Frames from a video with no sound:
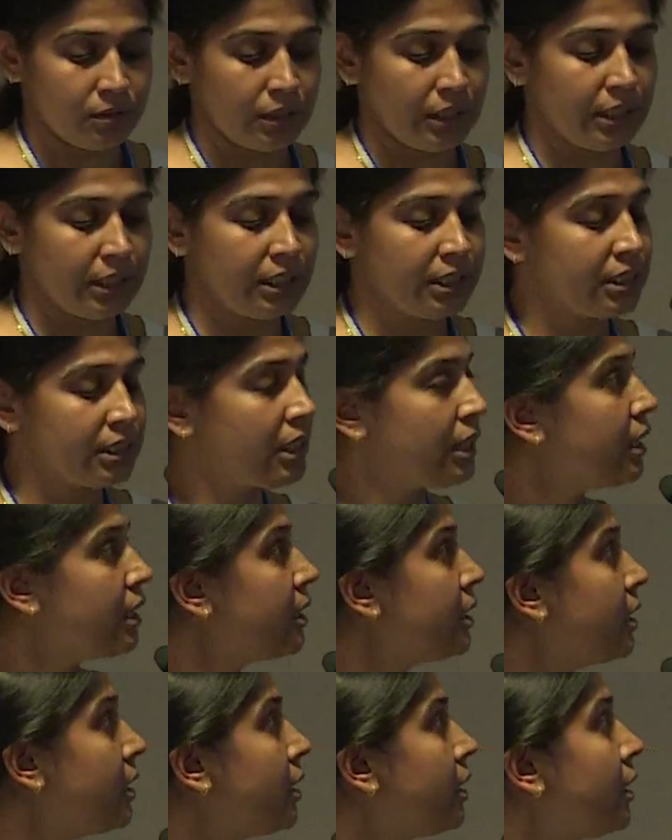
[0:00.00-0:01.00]
initially
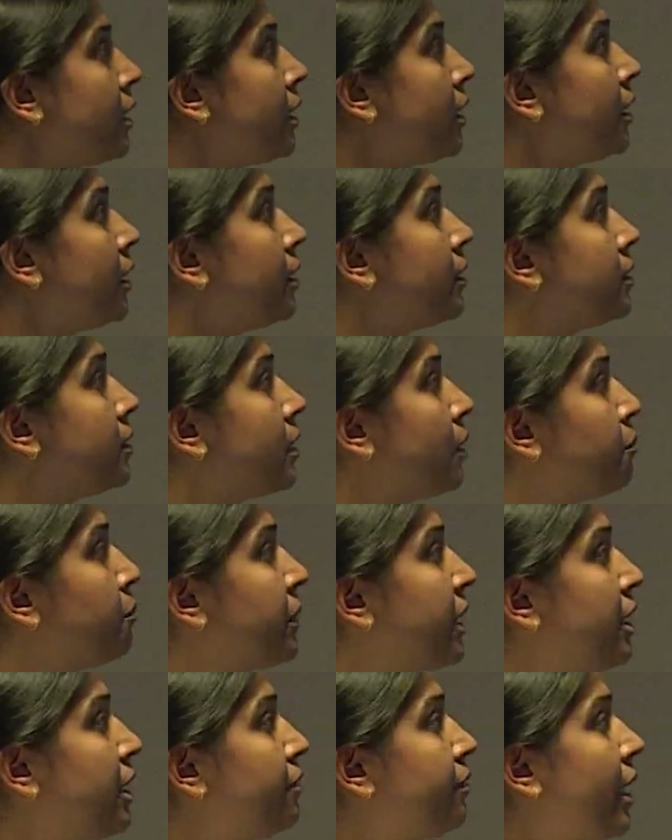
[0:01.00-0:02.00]
some
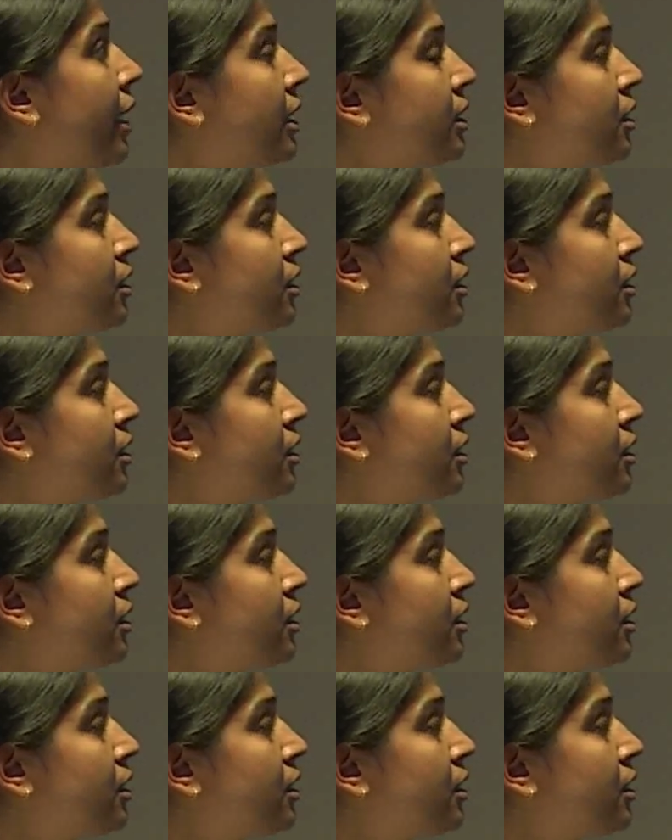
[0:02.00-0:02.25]
key facts